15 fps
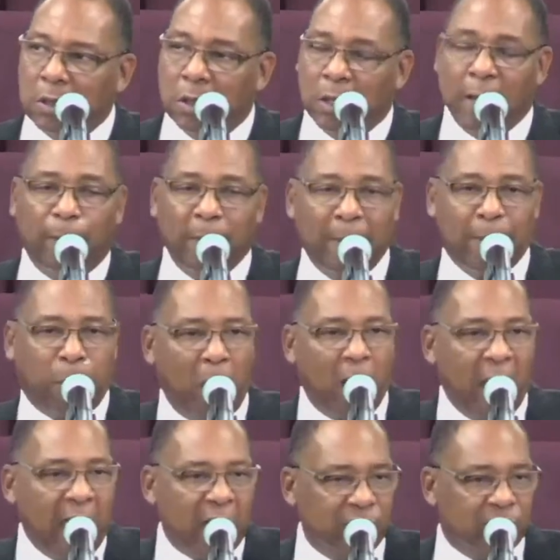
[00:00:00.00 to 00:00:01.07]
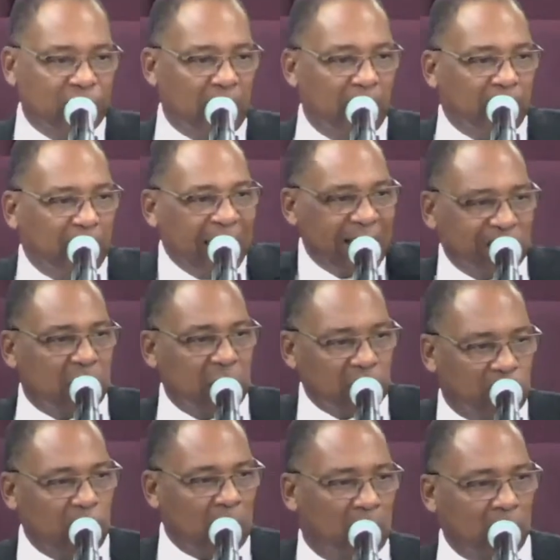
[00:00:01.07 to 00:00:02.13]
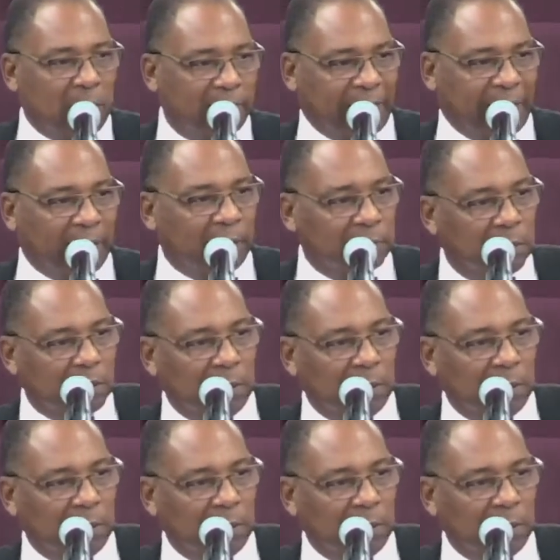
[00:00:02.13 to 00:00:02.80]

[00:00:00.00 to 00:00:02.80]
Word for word: If we praise him, blessings will come down.